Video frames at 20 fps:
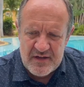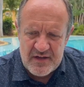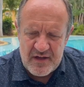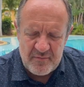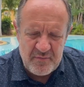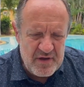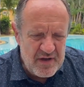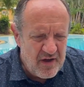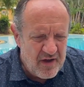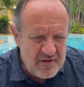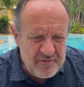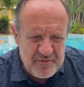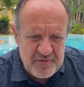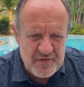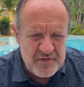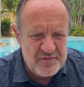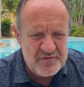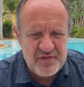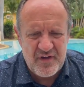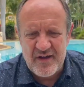I mean, I
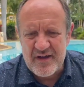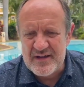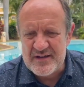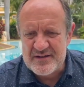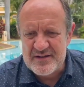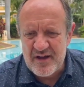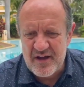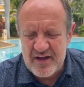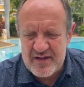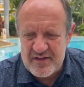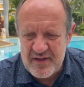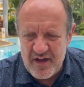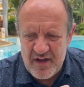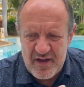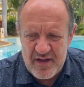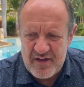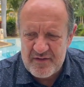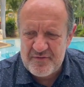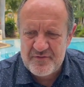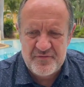feel tired. I
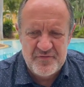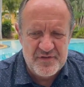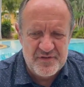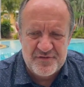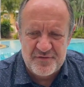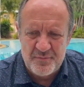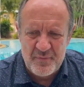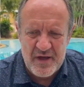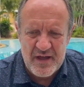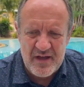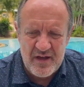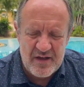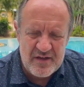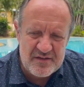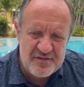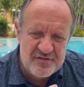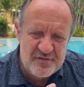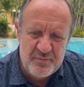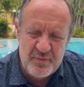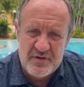have dismay. I
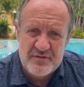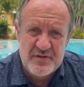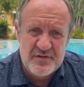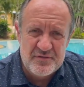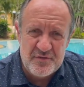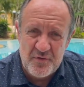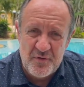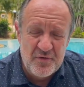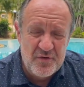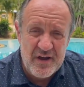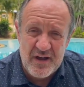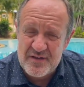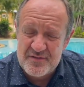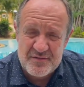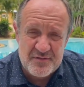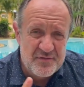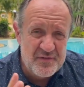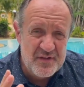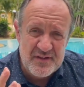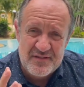experience all kinds
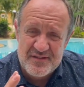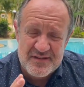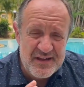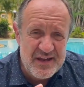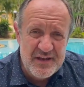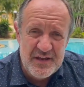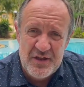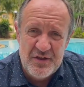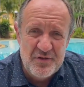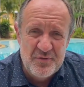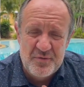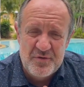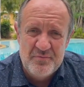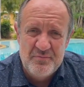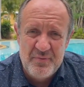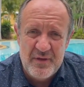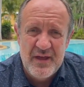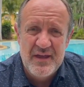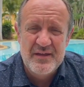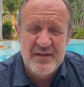of things that any human
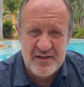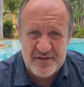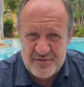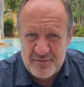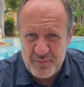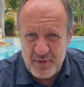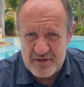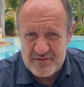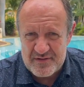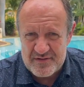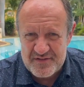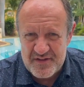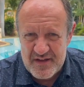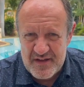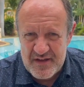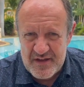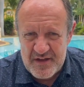being experiences.